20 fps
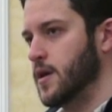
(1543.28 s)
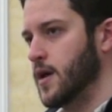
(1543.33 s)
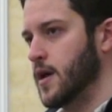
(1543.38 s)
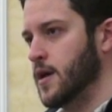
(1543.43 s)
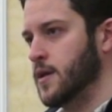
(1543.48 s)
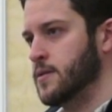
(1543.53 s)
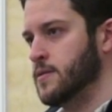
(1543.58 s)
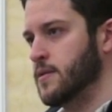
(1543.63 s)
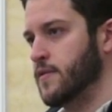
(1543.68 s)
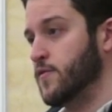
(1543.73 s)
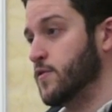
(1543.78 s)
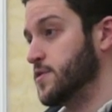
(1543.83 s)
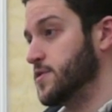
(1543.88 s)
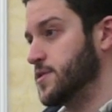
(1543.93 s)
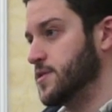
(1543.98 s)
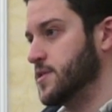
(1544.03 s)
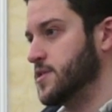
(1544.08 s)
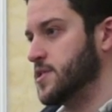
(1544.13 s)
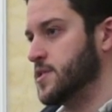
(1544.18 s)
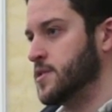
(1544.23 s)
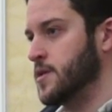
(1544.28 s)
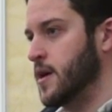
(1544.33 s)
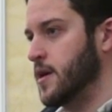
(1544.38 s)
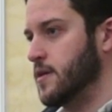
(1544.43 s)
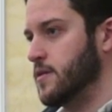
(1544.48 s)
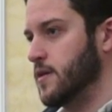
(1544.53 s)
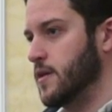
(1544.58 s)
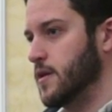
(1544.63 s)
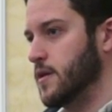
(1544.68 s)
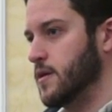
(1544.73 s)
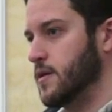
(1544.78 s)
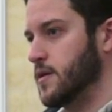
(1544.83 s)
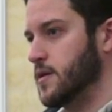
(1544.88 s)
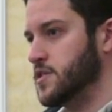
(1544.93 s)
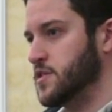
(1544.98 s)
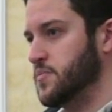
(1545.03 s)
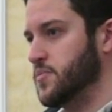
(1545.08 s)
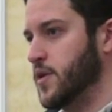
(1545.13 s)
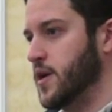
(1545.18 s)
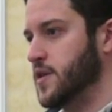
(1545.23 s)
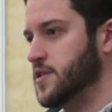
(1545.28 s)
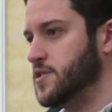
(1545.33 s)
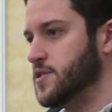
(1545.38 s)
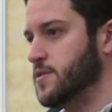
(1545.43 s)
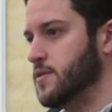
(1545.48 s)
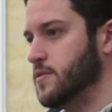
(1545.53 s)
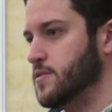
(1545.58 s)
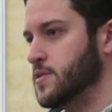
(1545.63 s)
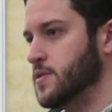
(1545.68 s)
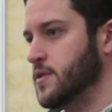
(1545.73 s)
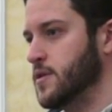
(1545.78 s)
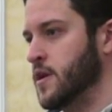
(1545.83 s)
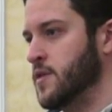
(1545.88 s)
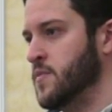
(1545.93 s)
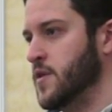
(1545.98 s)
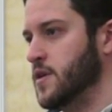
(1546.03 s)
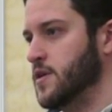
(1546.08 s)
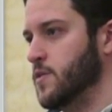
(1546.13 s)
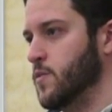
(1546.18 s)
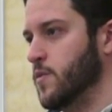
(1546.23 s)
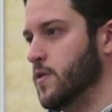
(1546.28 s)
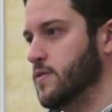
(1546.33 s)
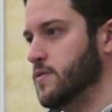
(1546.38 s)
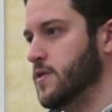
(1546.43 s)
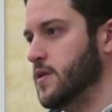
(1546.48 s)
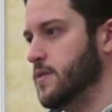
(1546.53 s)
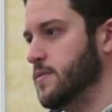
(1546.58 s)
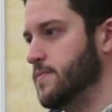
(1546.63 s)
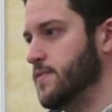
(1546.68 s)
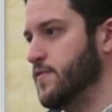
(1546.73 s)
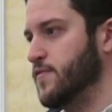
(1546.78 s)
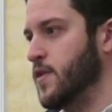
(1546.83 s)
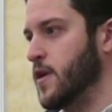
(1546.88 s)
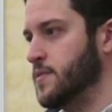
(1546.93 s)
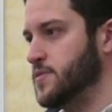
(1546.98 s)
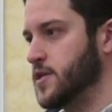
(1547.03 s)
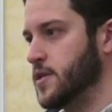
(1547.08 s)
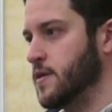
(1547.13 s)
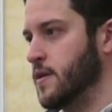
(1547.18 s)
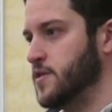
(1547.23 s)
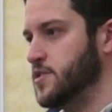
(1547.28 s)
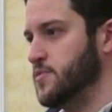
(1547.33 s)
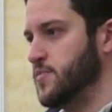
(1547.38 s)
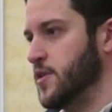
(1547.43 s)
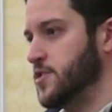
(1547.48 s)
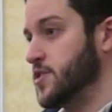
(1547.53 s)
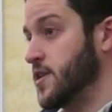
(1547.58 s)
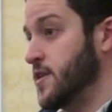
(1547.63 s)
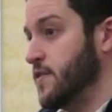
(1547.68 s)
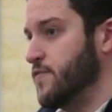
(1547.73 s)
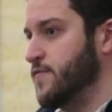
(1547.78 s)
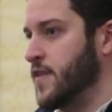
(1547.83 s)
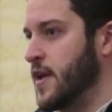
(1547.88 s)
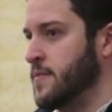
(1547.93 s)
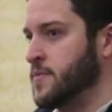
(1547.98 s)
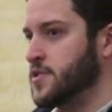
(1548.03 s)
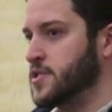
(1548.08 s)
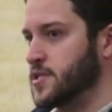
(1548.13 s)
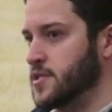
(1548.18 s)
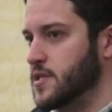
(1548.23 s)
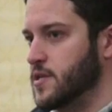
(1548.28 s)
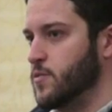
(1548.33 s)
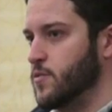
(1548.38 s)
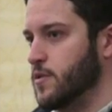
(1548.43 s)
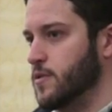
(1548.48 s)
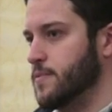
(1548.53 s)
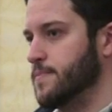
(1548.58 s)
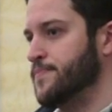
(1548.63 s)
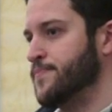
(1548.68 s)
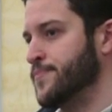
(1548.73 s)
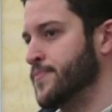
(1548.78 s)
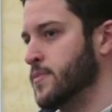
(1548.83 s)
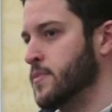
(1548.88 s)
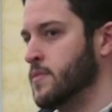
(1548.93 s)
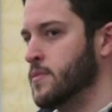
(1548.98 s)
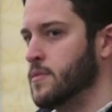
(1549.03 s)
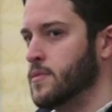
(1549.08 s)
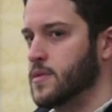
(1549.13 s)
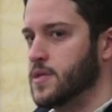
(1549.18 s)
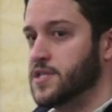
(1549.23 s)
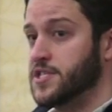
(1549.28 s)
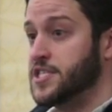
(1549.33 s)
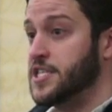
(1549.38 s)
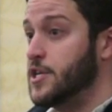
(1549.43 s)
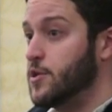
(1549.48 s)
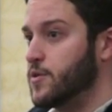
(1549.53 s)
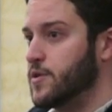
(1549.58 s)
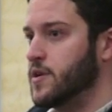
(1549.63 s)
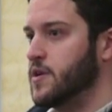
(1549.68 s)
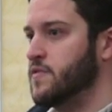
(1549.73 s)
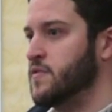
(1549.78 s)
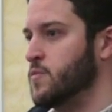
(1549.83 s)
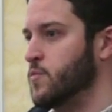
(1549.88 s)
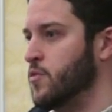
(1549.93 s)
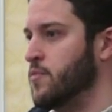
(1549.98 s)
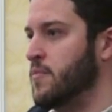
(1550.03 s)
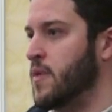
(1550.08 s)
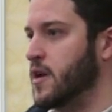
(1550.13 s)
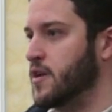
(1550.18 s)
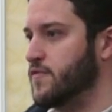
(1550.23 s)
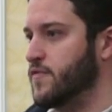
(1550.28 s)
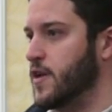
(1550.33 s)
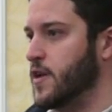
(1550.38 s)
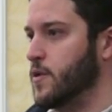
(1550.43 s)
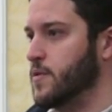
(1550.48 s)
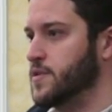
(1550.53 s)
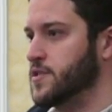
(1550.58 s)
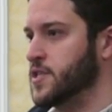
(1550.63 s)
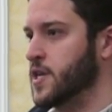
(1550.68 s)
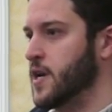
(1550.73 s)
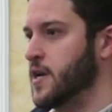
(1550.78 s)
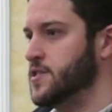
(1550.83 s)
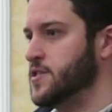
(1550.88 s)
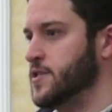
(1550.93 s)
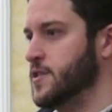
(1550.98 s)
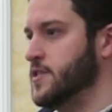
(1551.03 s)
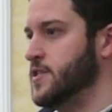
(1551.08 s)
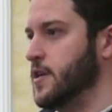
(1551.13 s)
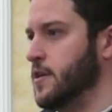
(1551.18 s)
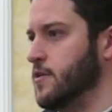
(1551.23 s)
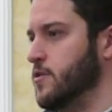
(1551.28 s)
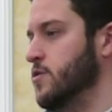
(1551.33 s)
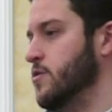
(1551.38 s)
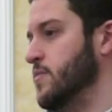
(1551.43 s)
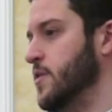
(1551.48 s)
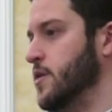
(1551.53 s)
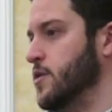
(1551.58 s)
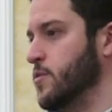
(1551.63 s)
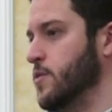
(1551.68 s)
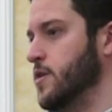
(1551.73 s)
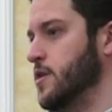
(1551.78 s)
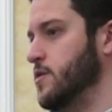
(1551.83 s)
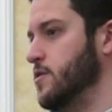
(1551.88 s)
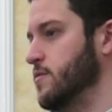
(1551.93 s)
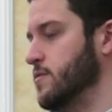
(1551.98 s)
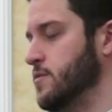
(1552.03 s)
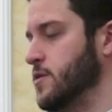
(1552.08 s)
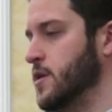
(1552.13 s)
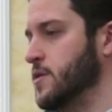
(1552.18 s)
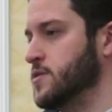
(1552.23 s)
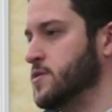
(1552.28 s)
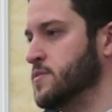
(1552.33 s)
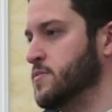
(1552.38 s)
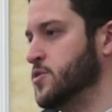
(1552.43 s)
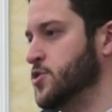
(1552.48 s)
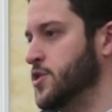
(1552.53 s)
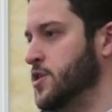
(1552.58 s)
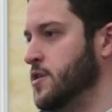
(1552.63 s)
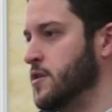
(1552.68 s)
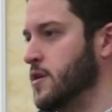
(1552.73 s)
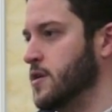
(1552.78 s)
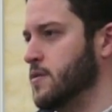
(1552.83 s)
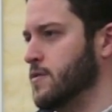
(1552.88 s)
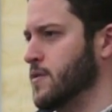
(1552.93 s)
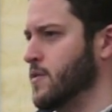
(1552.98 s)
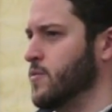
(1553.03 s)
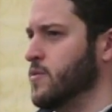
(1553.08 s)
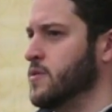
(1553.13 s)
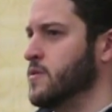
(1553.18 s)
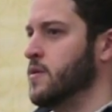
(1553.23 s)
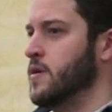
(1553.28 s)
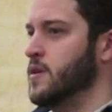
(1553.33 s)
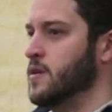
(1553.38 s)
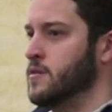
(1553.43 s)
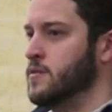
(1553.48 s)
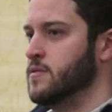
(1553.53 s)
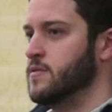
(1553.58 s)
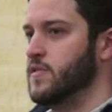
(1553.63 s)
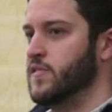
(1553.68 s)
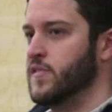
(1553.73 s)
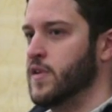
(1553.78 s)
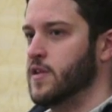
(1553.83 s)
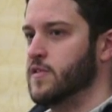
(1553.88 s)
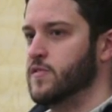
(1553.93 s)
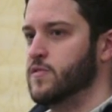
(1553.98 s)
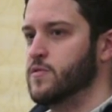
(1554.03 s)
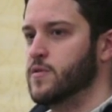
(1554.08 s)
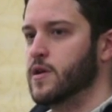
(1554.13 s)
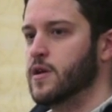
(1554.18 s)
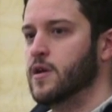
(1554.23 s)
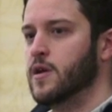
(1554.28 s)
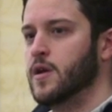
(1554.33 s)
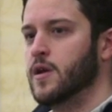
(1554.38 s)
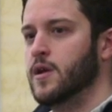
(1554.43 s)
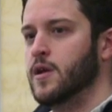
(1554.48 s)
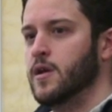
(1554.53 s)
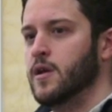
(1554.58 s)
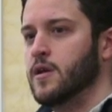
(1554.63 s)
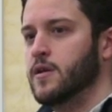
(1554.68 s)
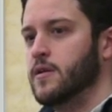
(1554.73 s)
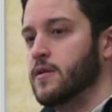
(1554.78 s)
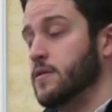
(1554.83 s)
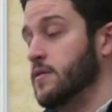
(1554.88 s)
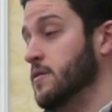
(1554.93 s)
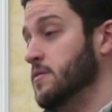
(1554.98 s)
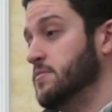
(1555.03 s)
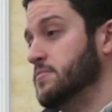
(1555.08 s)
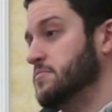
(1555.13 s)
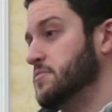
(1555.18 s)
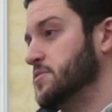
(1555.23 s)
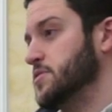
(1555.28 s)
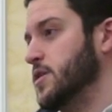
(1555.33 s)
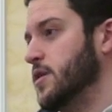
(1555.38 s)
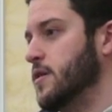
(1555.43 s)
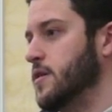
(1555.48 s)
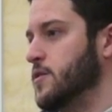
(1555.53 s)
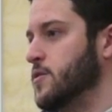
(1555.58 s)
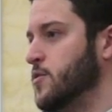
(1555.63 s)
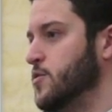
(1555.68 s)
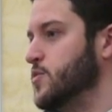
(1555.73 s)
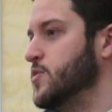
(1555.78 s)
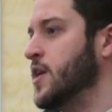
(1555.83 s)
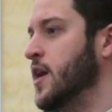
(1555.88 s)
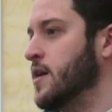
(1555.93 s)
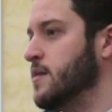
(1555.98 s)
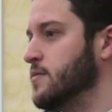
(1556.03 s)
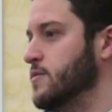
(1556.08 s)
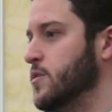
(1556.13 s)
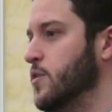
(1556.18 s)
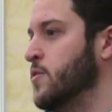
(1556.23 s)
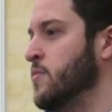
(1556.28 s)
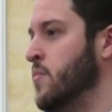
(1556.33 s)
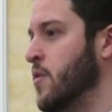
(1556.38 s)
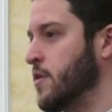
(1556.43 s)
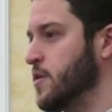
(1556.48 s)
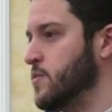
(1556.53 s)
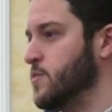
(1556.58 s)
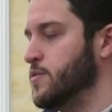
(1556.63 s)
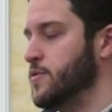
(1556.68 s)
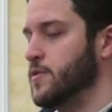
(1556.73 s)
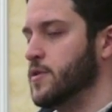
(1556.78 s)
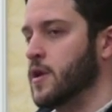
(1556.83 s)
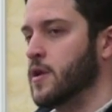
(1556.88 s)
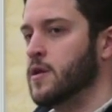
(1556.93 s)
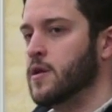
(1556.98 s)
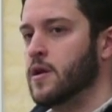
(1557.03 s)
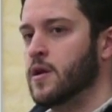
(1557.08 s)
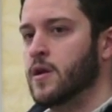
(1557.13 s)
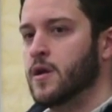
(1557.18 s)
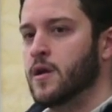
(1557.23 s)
And of course, this is not uh, a surprise to those in the gunmaking world. The, the firearms technology branch kind of famously will is secretive and will modify your designs and then tell you, oh, by the way, your gun is a machine gun. You're like, what? No, I didn't design it to do that. They're like, oh, sorry, you know, you can't go to market with your gun.